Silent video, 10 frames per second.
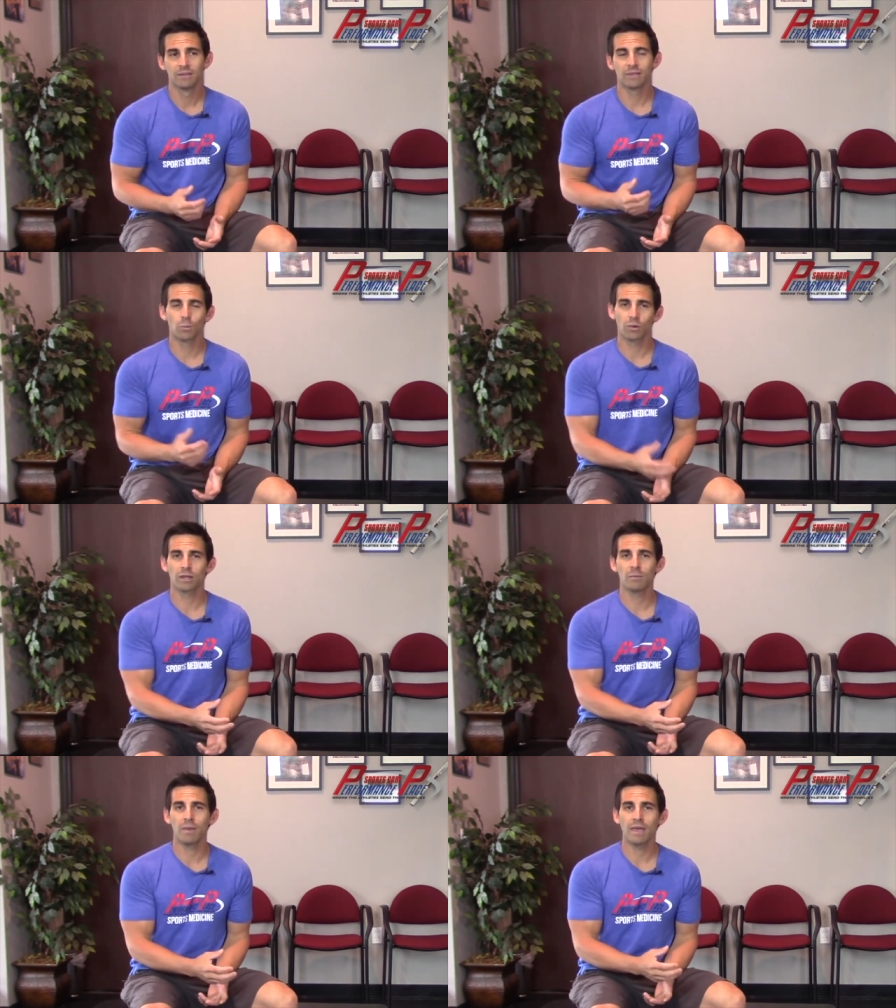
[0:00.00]
then we're
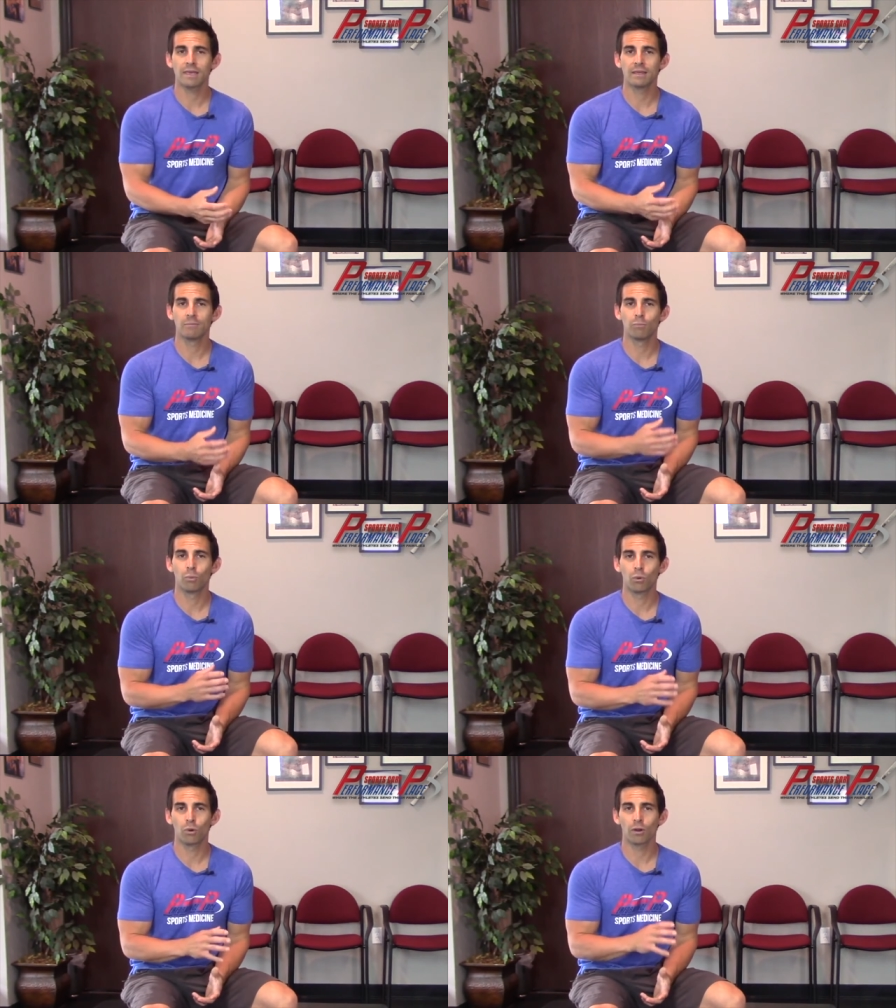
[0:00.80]
going to make it
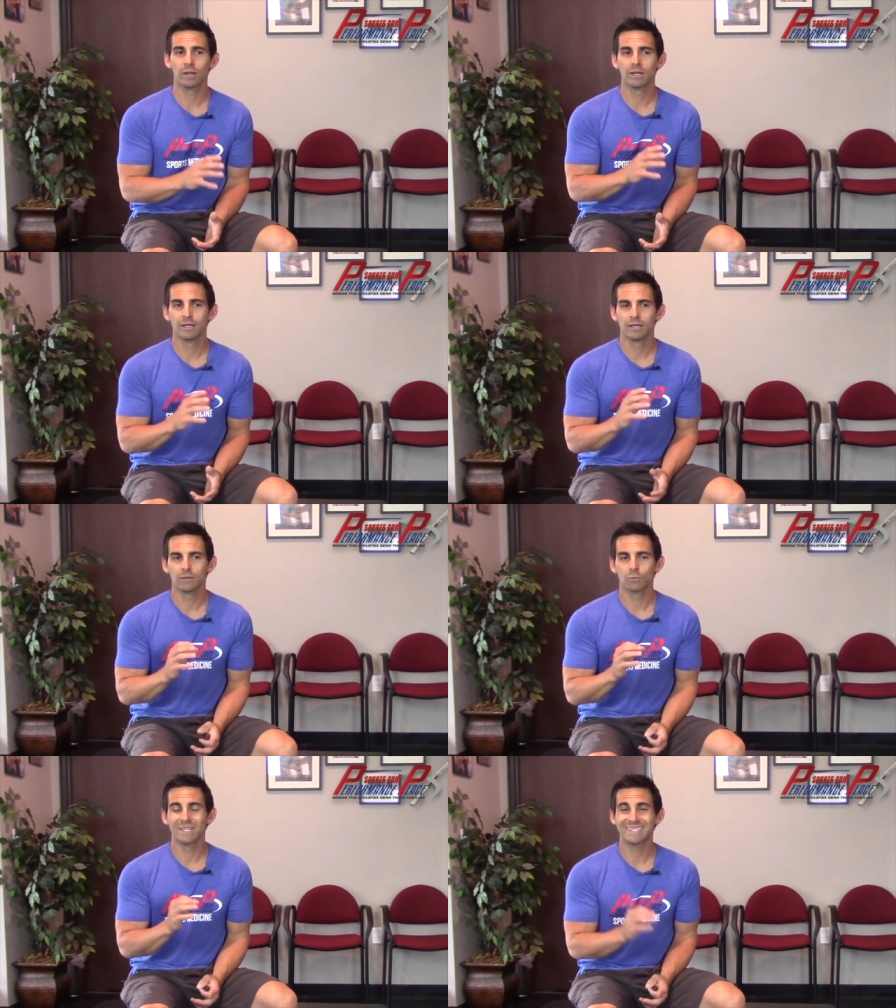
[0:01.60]
more
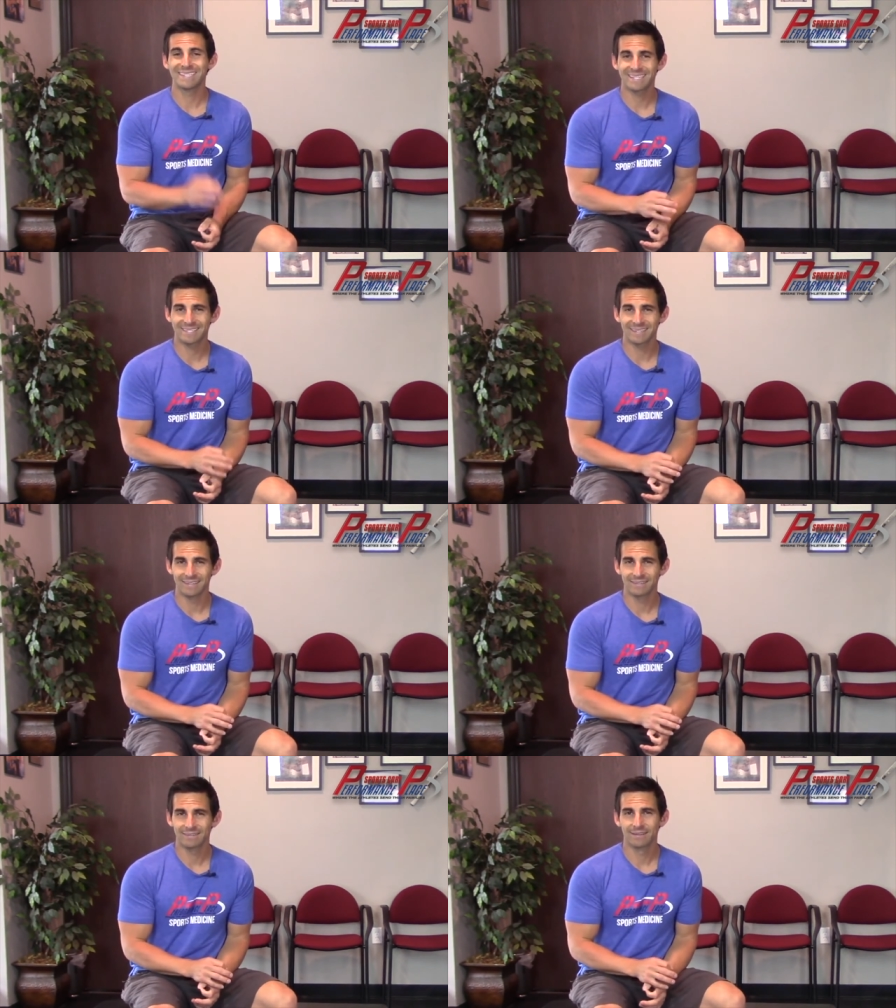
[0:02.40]

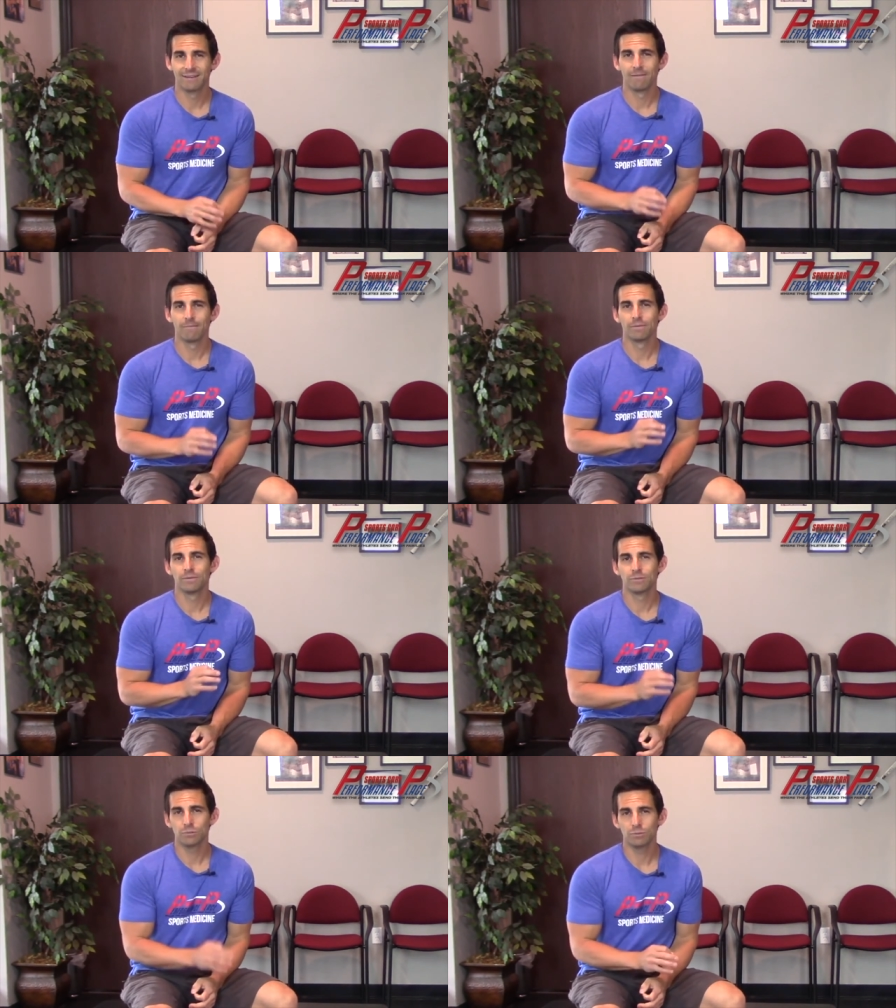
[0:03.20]
resistant
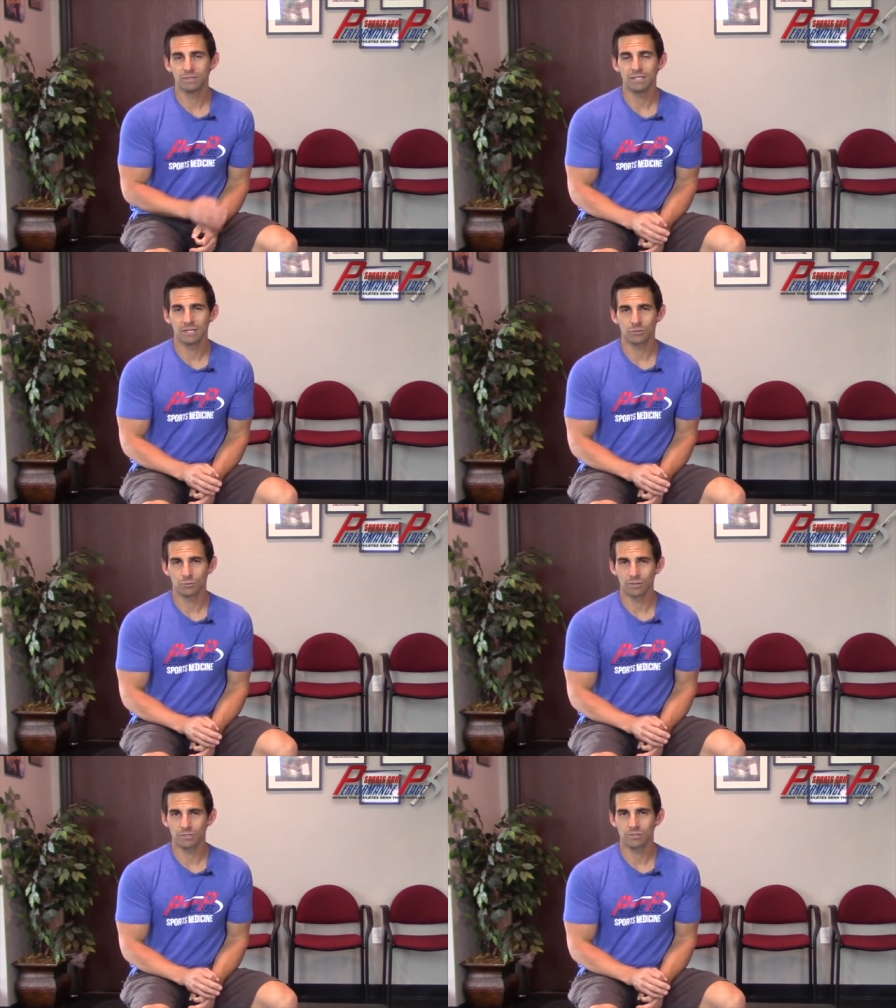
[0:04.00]
to knee
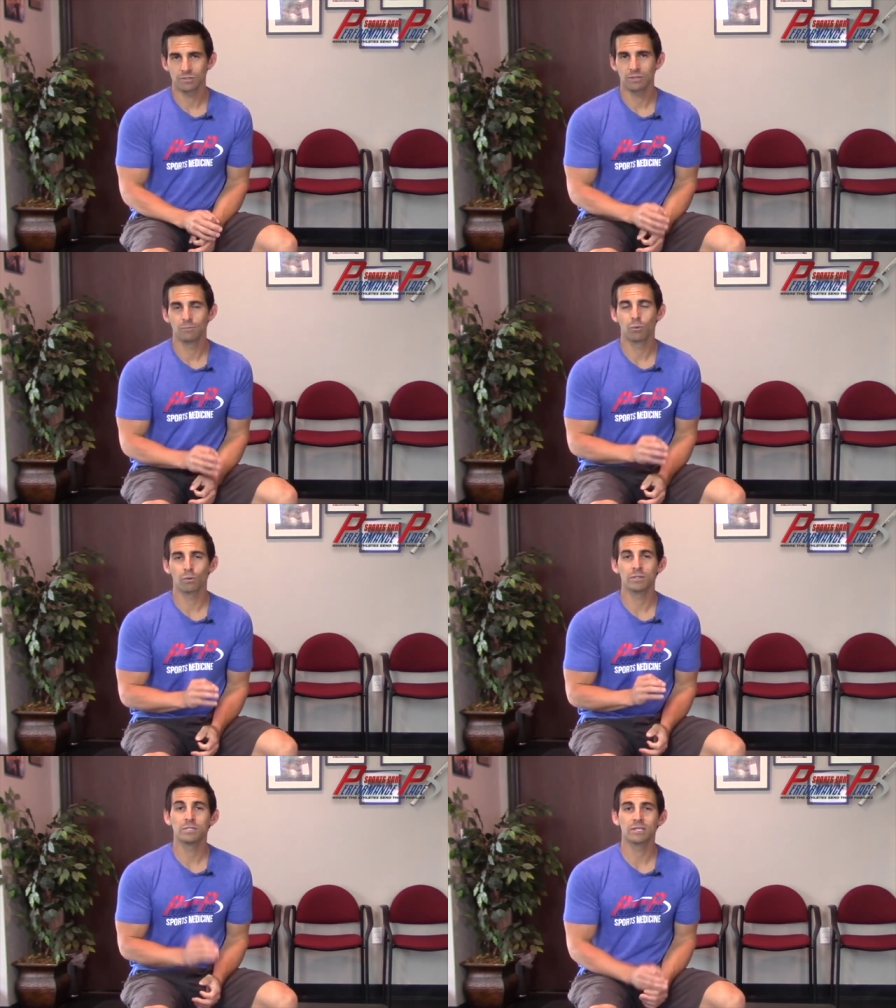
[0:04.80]
injuries and
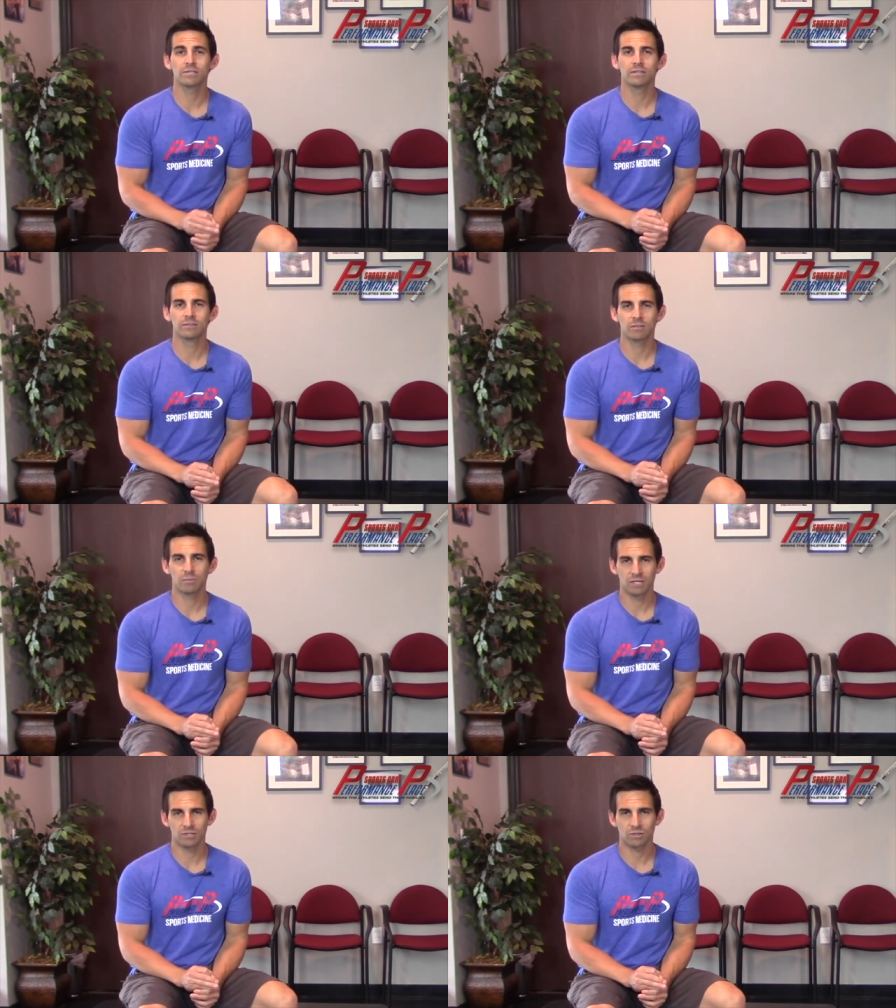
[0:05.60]
more resistant to
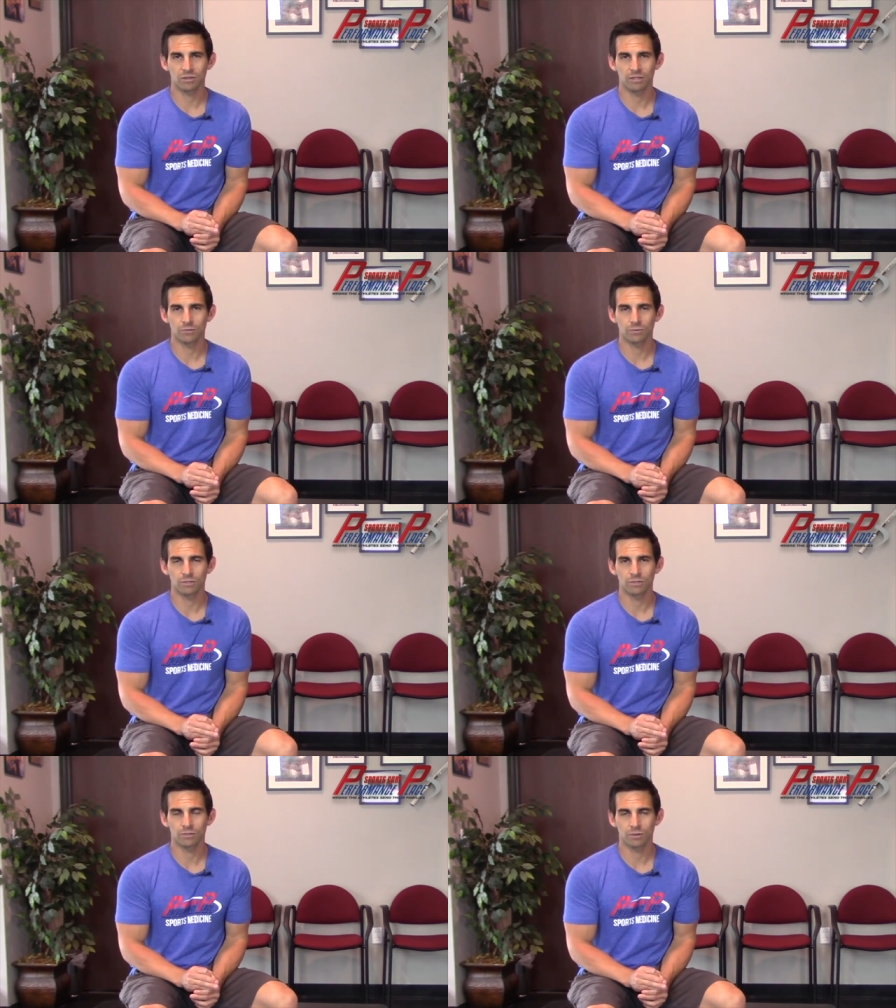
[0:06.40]
meniscal
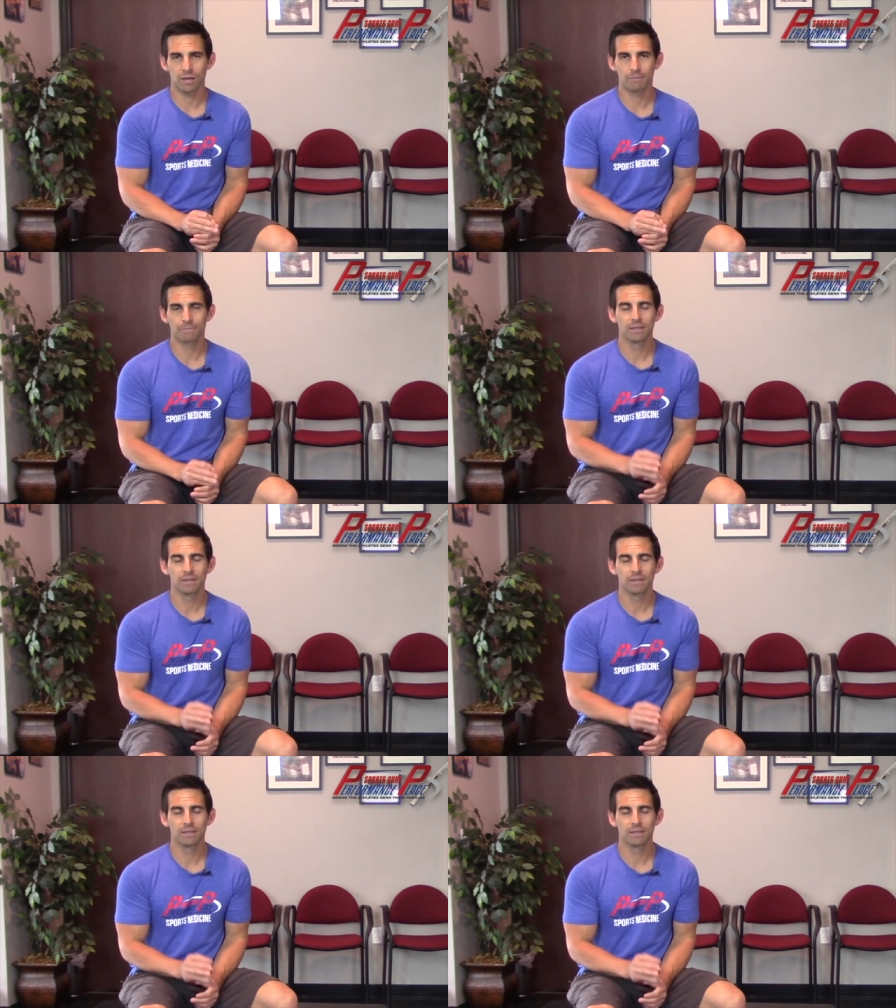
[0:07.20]
injuries, okay?